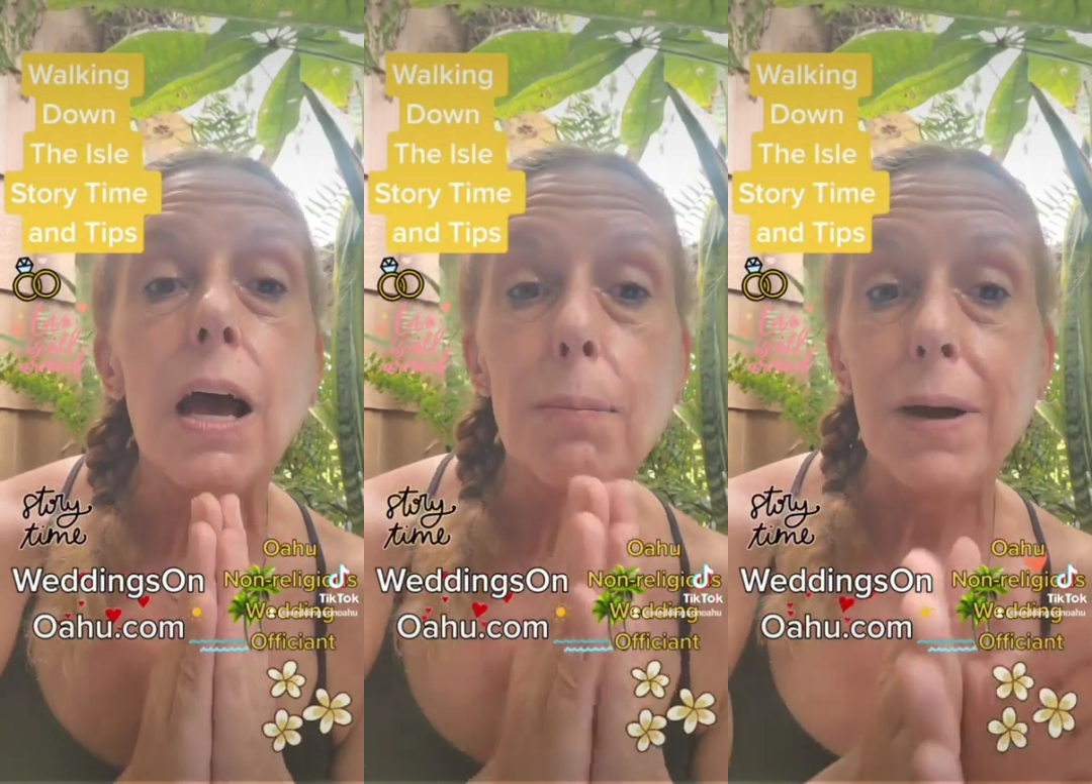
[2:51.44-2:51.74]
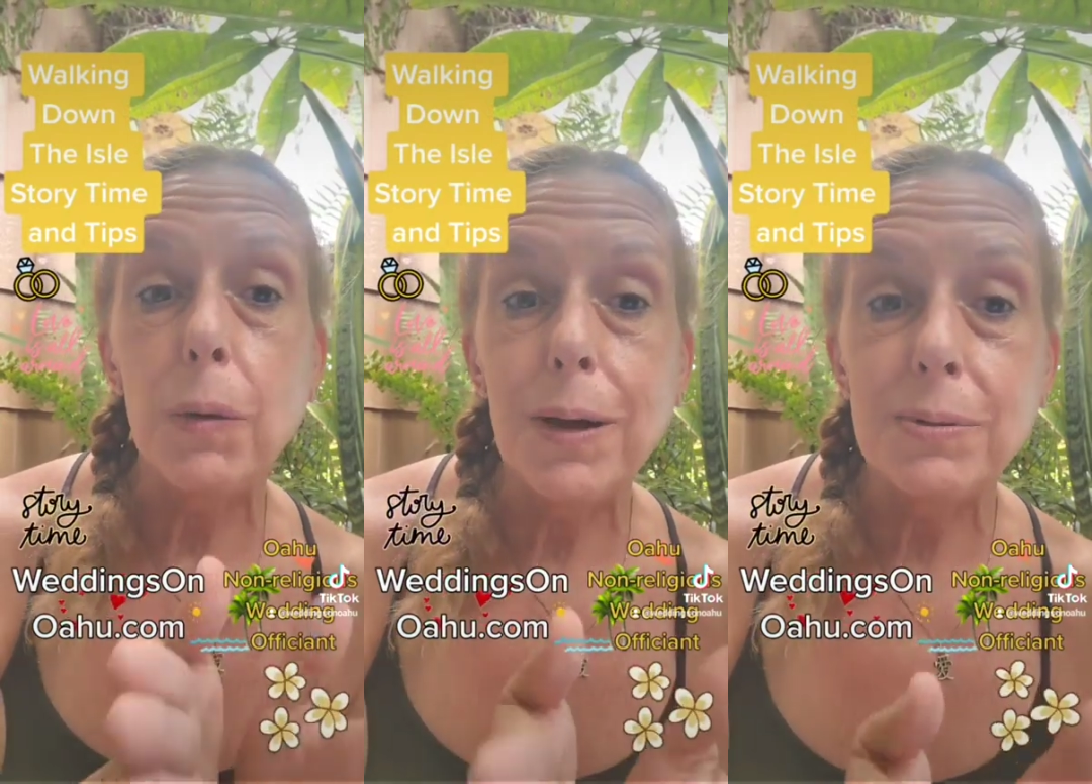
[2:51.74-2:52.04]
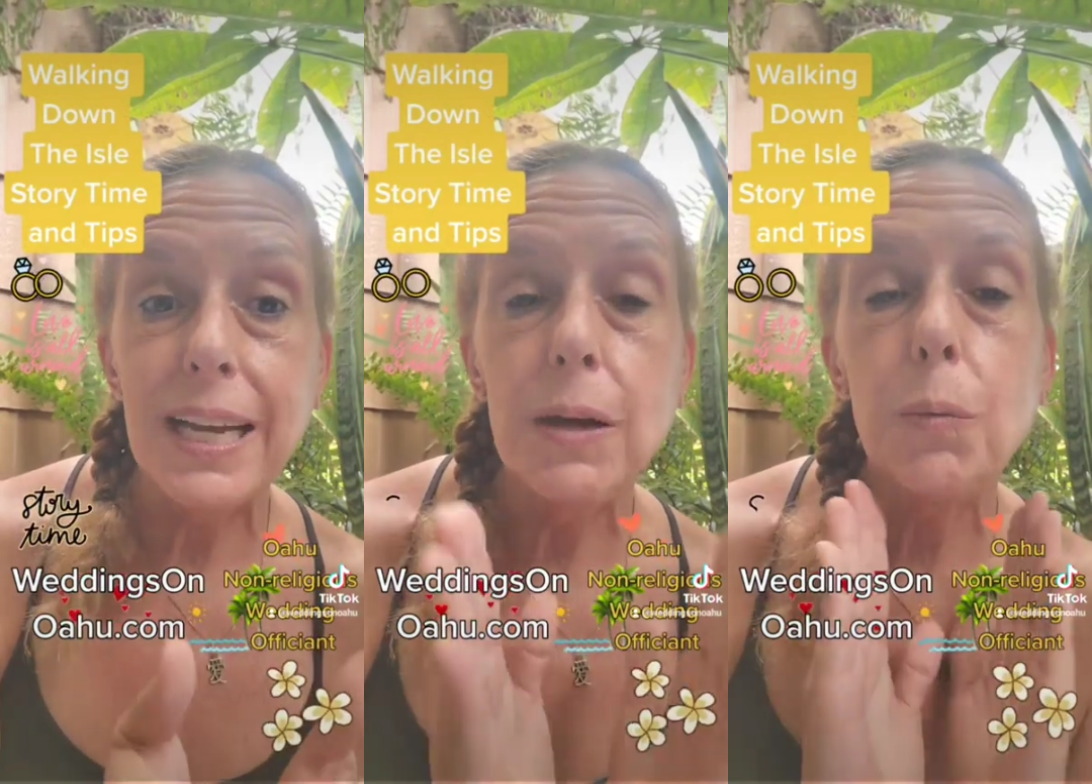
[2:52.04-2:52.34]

My website,